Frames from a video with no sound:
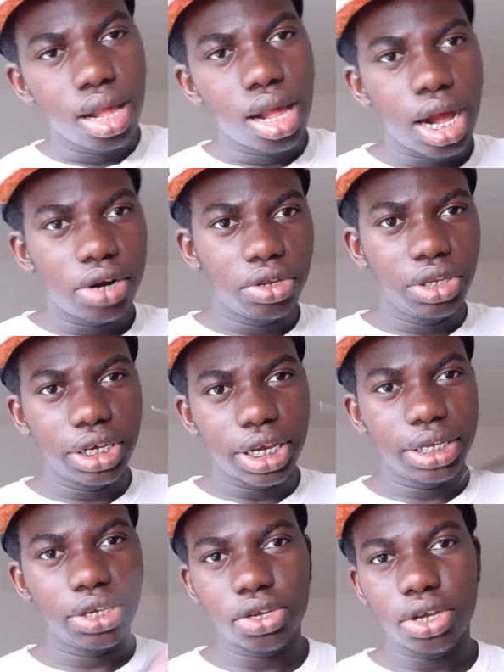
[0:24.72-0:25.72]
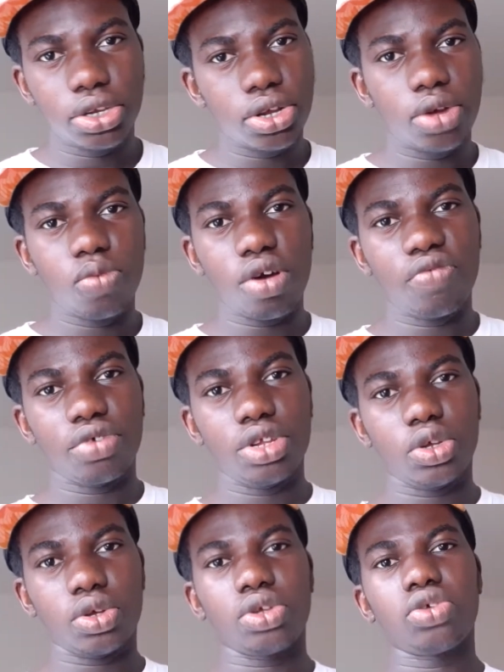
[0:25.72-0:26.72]
I don't think a scissor is going to work for
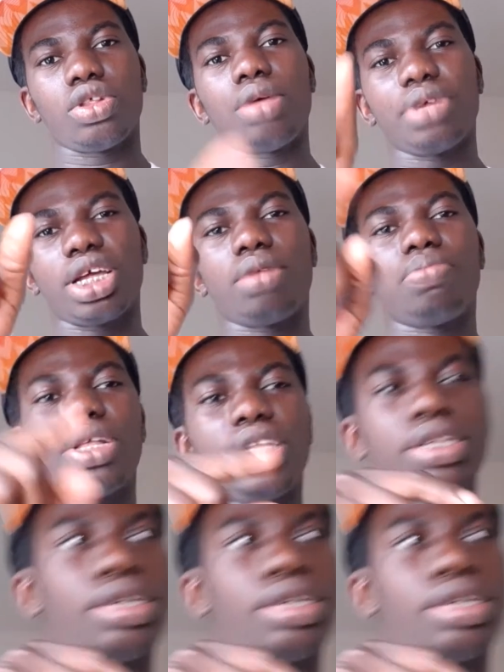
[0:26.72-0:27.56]
this one, so let me get a blade.